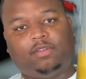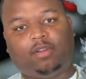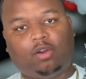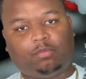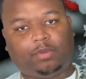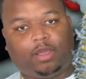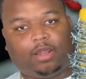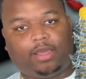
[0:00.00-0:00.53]

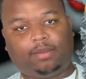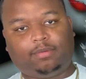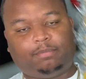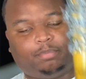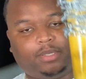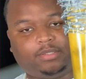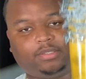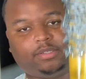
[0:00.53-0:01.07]
Hope y'all like
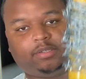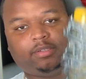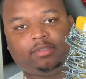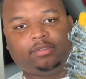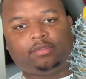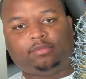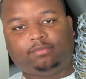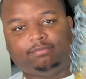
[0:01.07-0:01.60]
Buster.
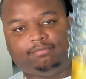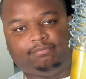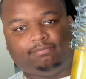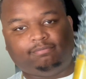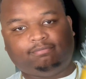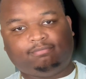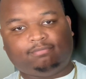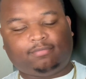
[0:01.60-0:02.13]

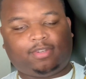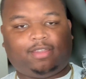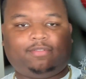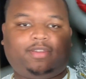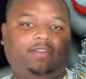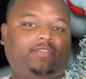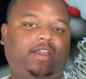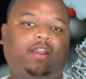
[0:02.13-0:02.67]

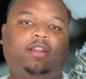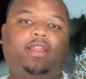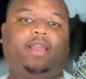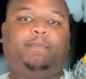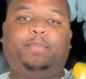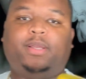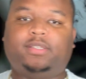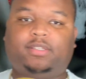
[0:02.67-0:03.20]
If y'all don't
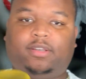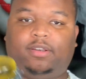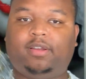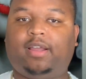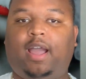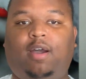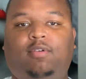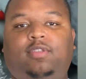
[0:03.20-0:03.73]
like Buster,
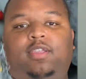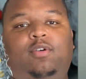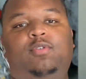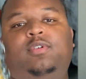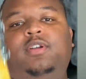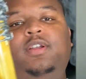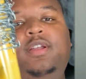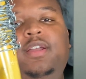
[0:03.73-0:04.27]
I don't know.
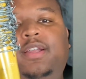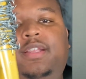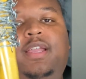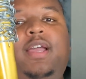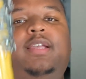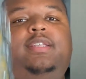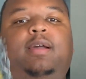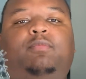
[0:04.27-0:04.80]

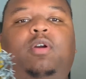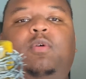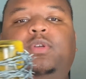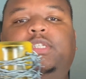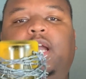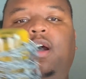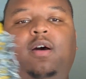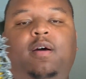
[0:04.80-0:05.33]
Something wrong
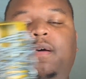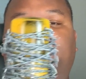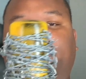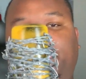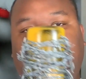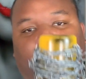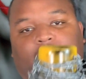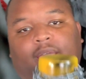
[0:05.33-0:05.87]
with y'all.
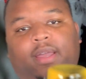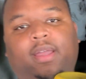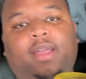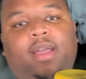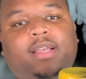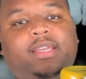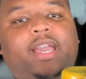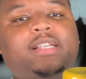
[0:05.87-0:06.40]
But yeah,
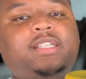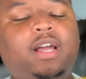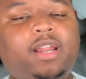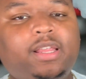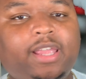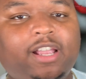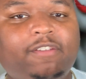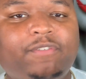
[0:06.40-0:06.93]
Catch y'all
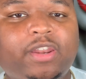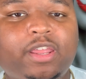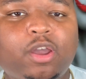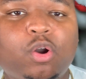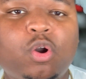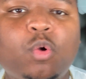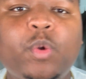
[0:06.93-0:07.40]
in the next video.